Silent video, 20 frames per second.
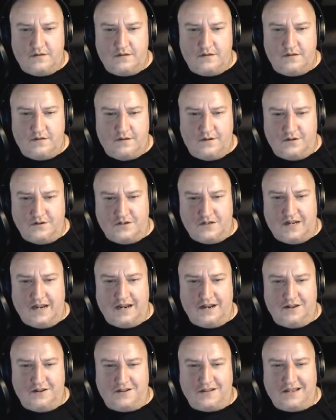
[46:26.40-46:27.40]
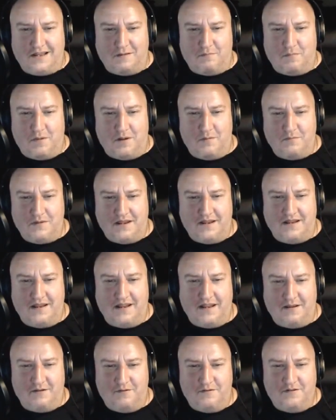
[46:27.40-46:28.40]
Because you kind of look like a pumpkin
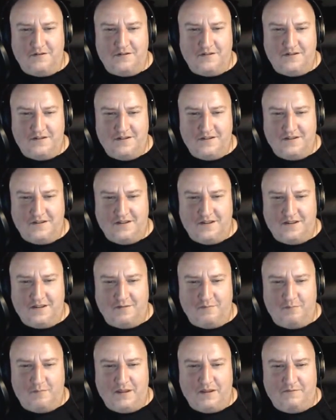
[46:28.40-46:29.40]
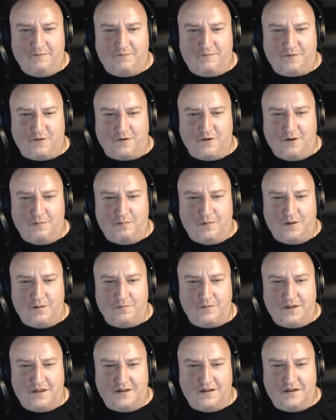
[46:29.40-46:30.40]
now. A big furry
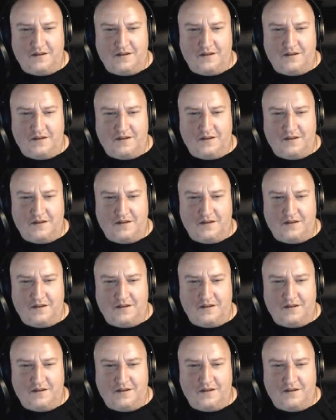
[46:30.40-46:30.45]
pumpkin.